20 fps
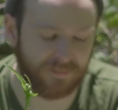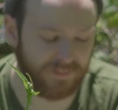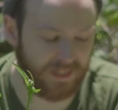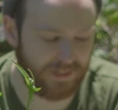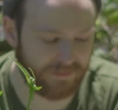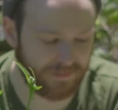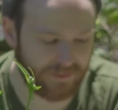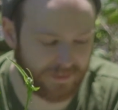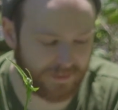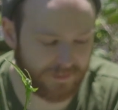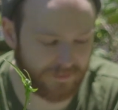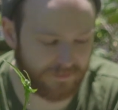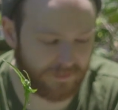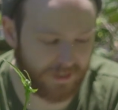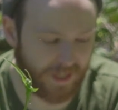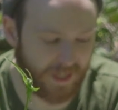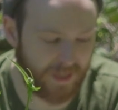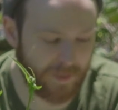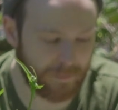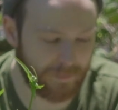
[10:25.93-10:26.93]
favorite
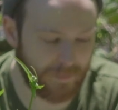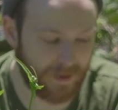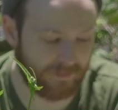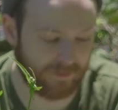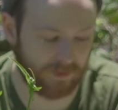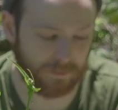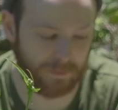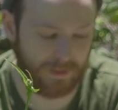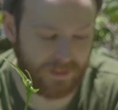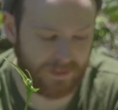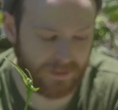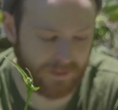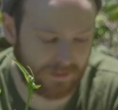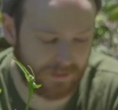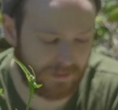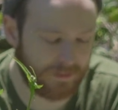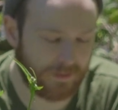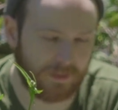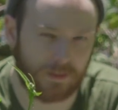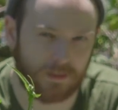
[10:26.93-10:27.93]
game ever
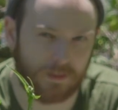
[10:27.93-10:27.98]
made.